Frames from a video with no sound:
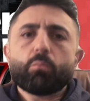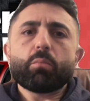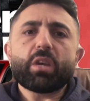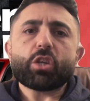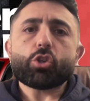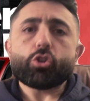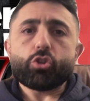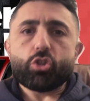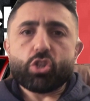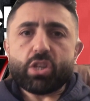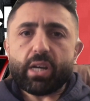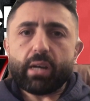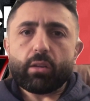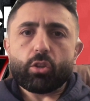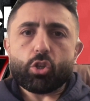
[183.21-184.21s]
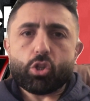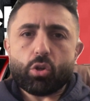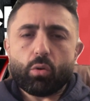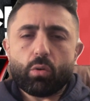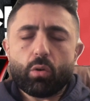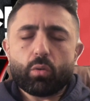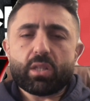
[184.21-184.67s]
Make sure you check out the
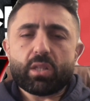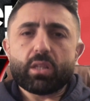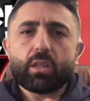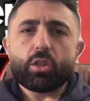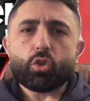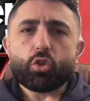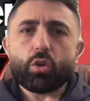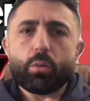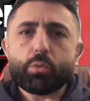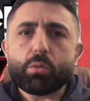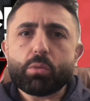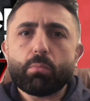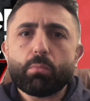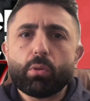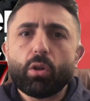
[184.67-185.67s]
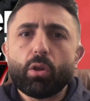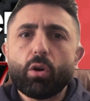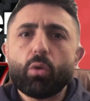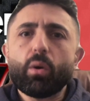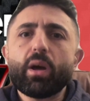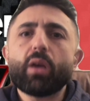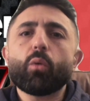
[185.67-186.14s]
show notes in the description
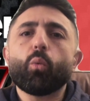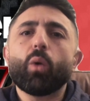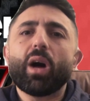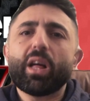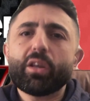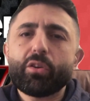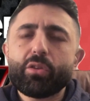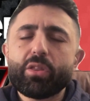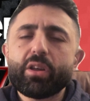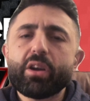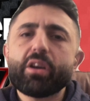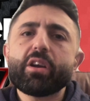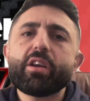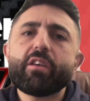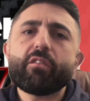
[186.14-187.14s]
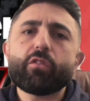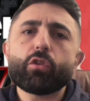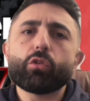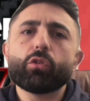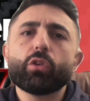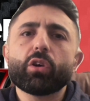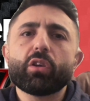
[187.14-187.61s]
below. And while you're there, if
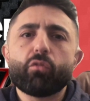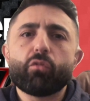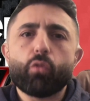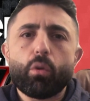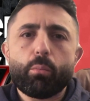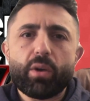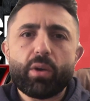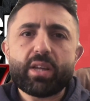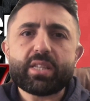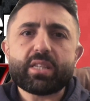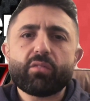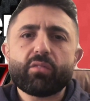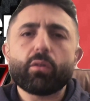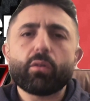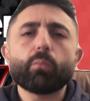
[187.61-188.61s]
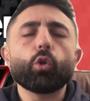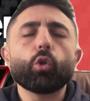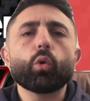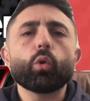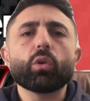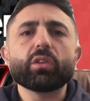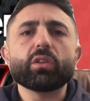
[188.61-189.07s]
you're looking for pricing from
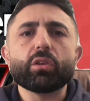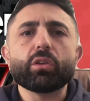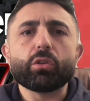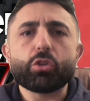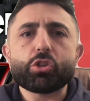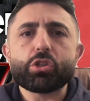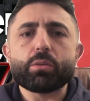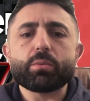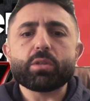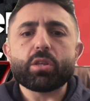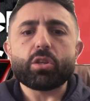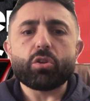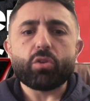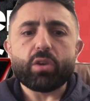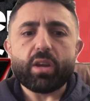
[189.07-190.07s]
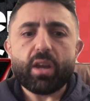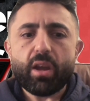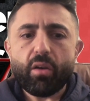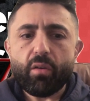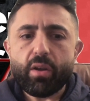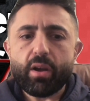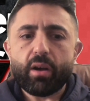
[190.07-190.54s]
local dealerships in your
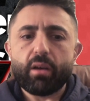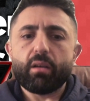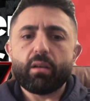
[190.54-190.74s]
area,